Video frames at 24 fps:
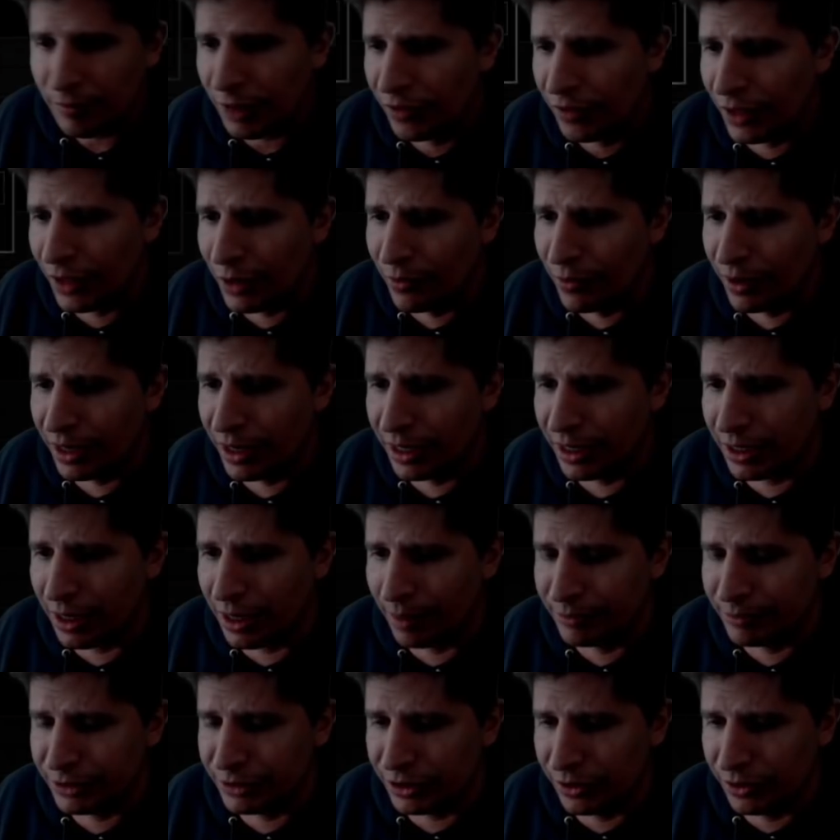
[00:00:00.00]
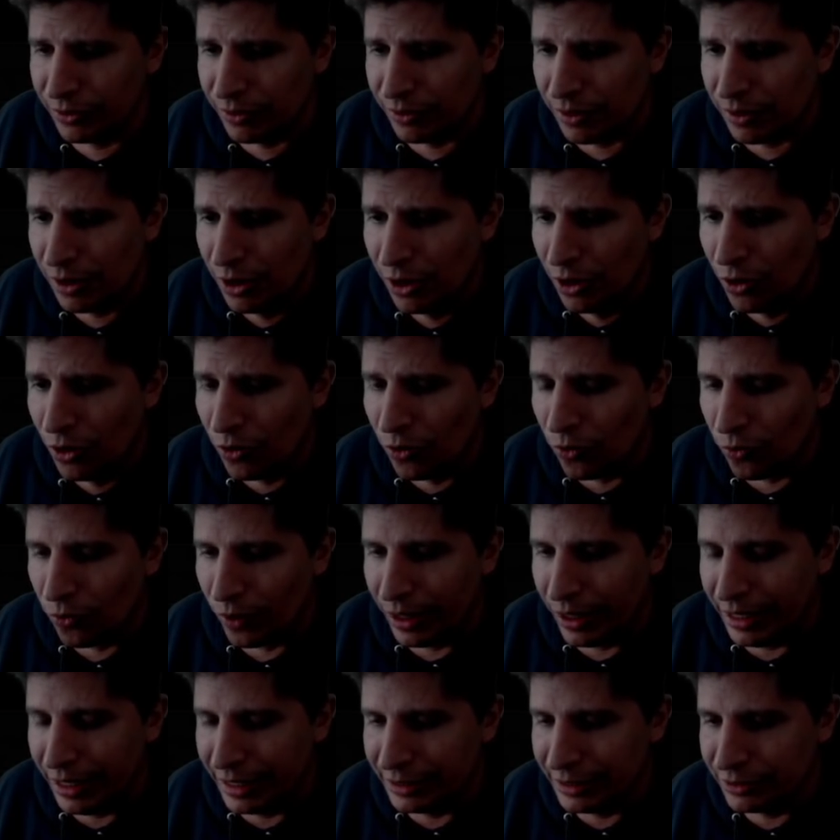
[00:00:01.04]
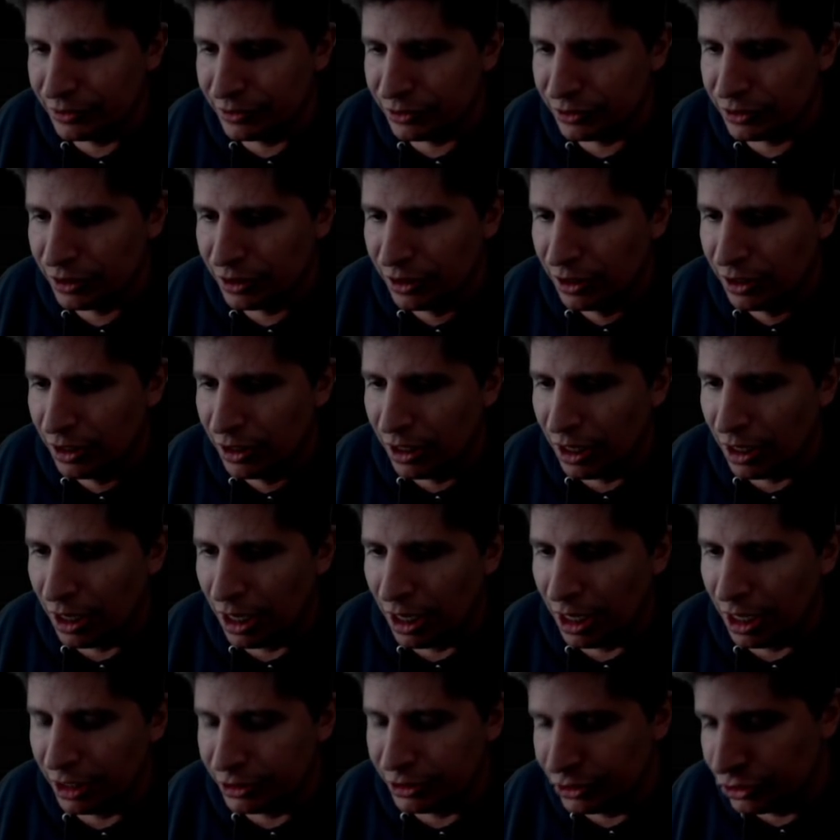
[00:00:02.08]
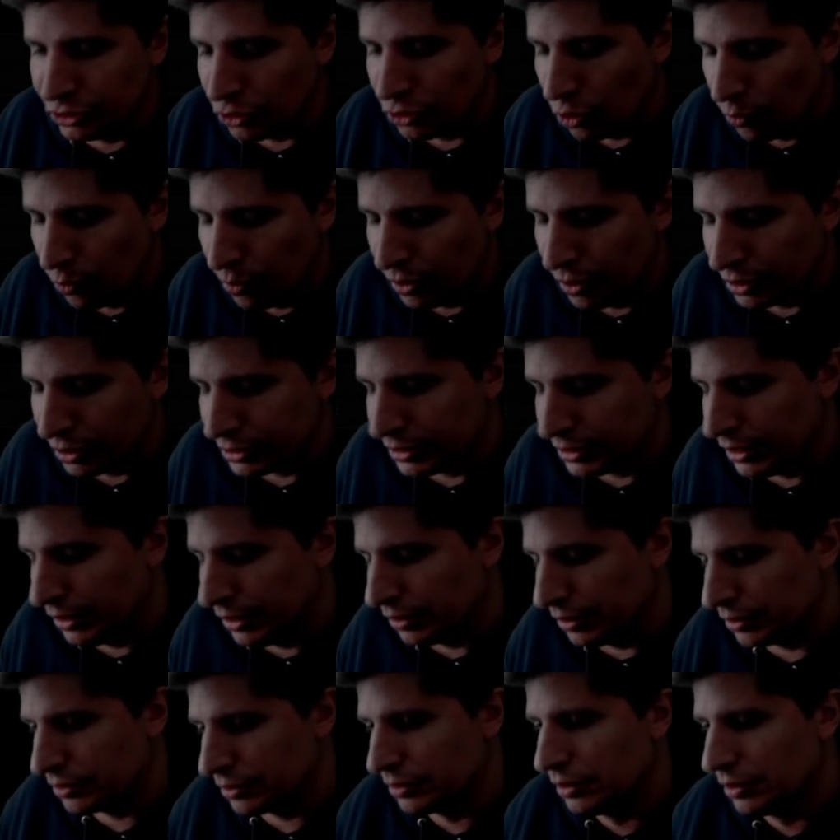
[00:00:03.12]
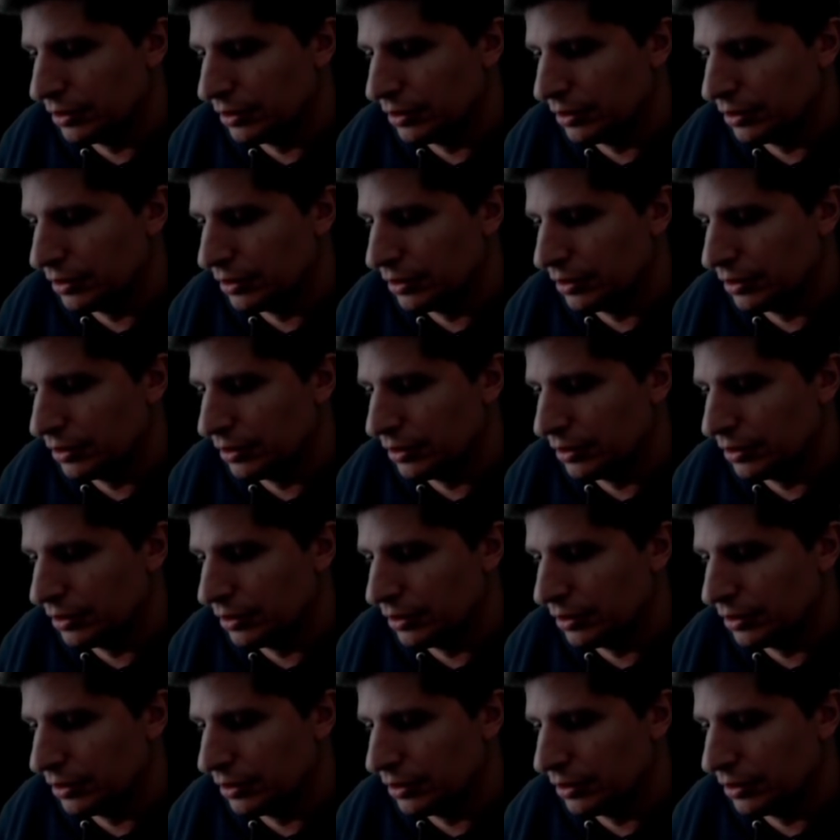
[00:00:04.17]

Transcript: Then we're going to come to Raiden's Joe push here.